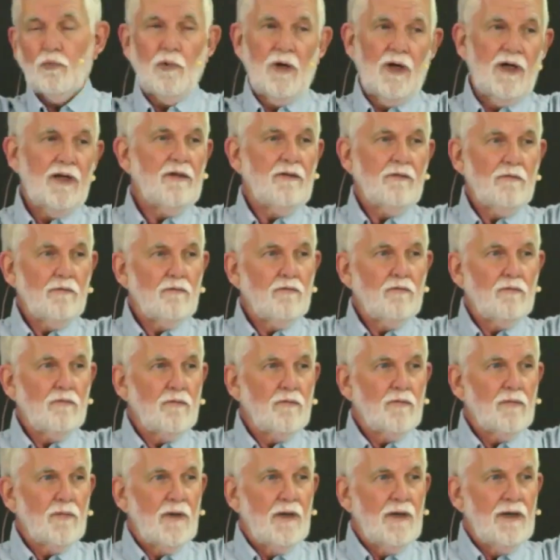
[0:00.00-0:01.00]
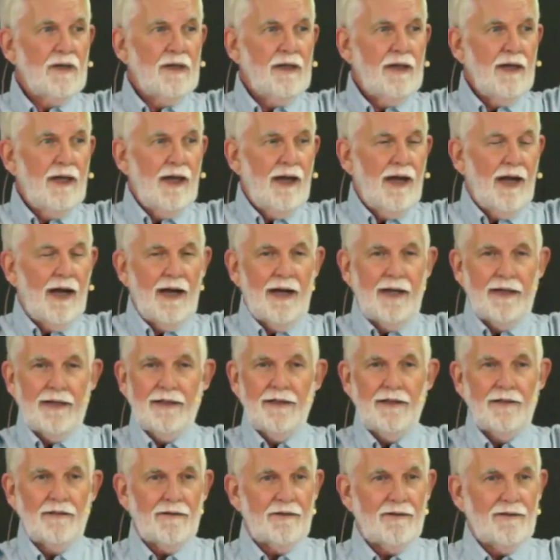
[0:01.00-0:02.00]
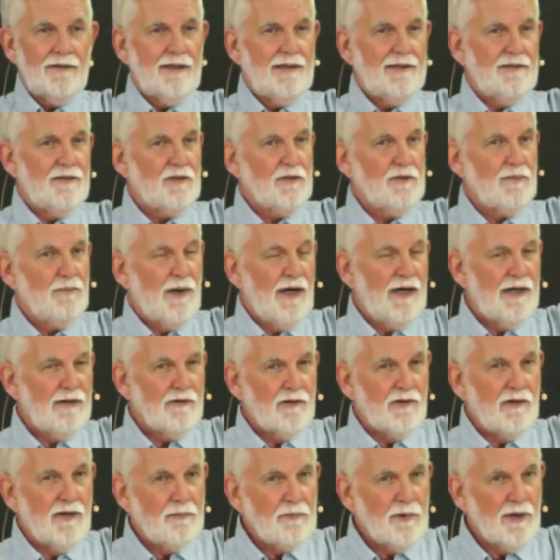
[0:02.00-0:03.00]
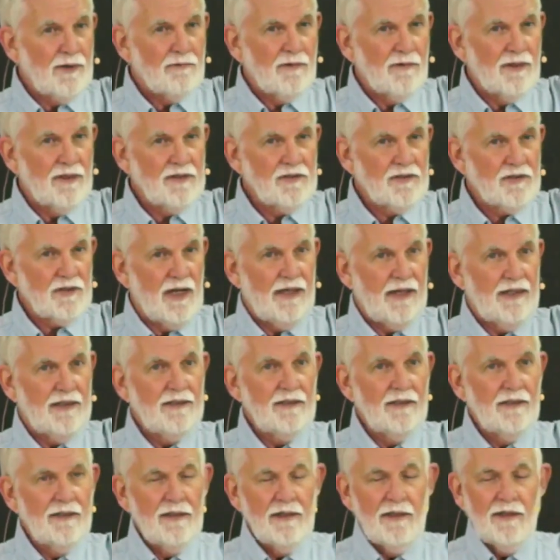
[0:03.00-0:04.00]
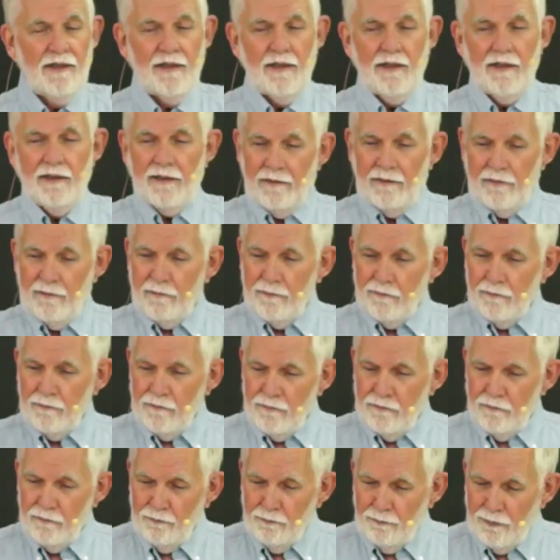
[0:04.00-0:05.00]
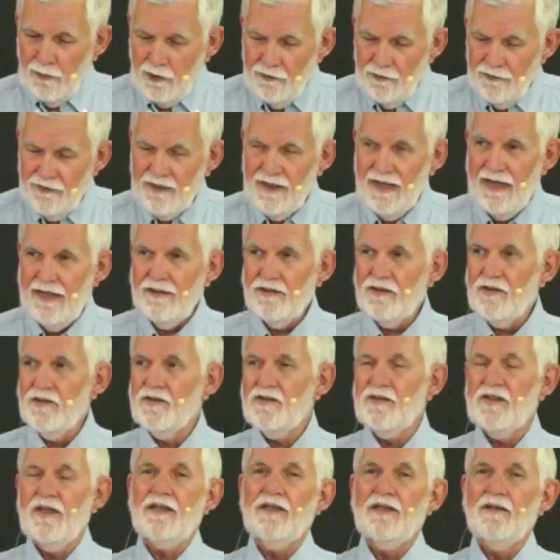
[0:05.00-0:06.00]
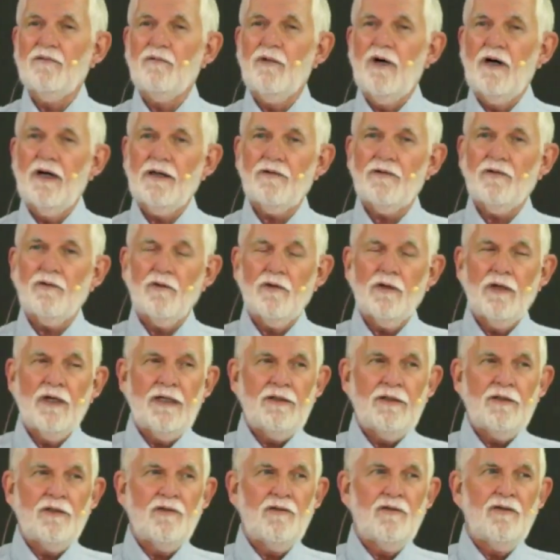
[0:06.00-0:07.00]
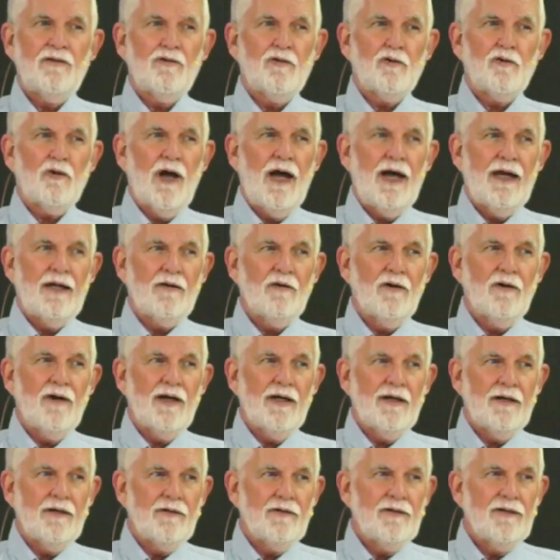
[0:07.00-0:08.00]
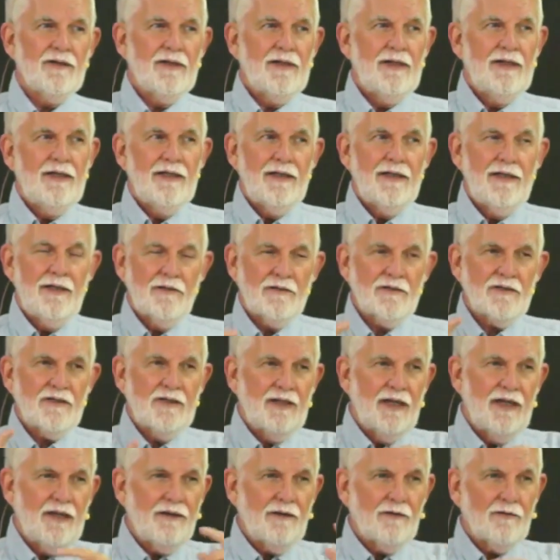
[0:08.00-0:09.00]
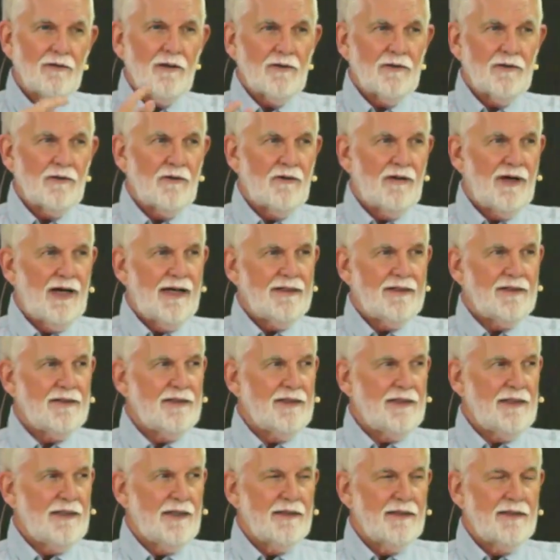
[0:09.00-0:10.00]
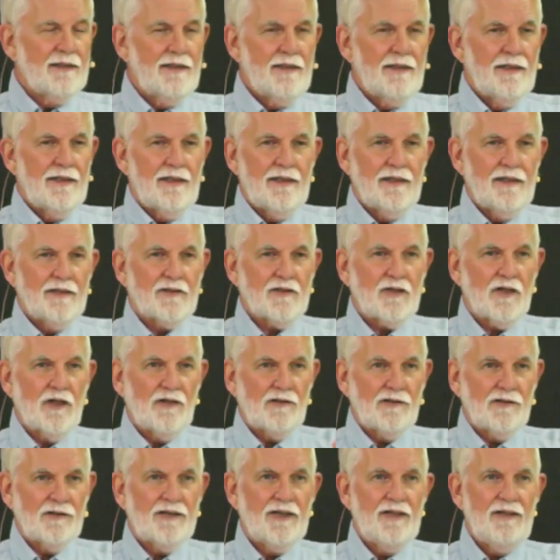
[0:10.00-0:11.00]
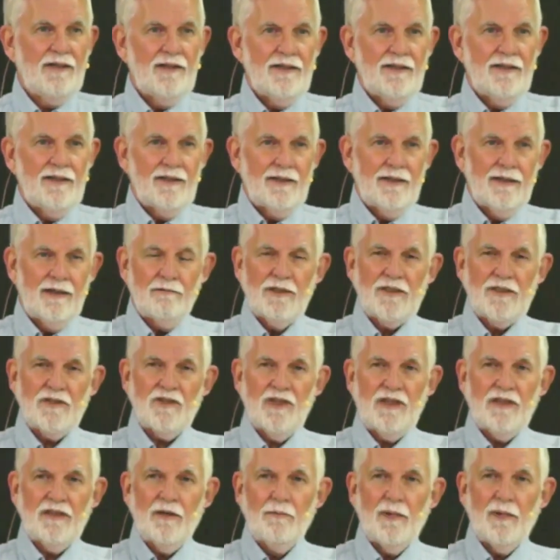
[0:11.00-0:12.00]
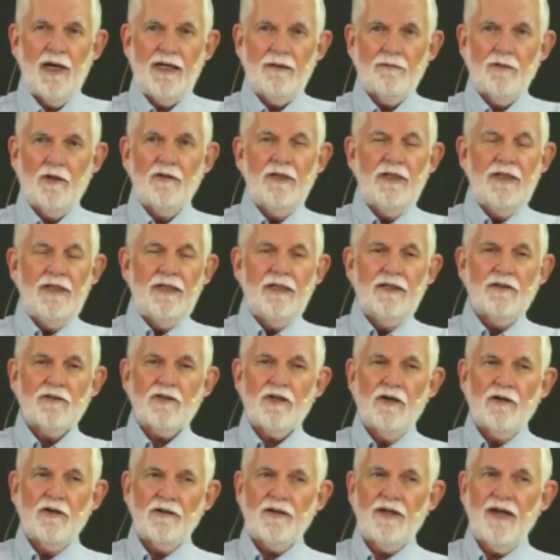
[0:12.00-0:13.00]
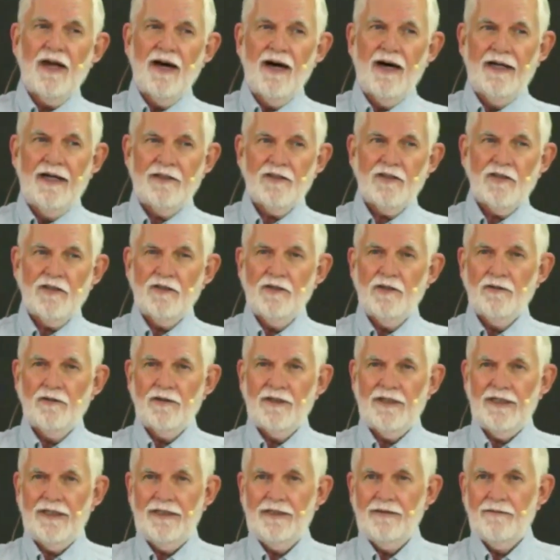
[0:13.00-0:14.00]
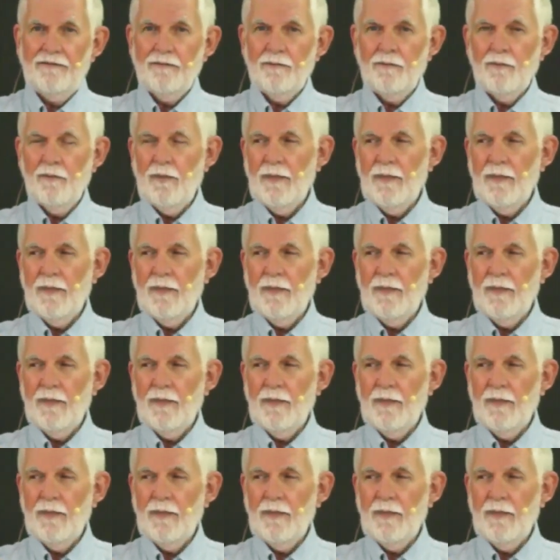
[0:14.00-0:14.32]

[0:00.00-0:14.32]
right? Uh, here, they just pile up on one side. Both cases, they can walk through on dry ground. Here's another little idea. It's called, that we see in the Bible, it's called continuity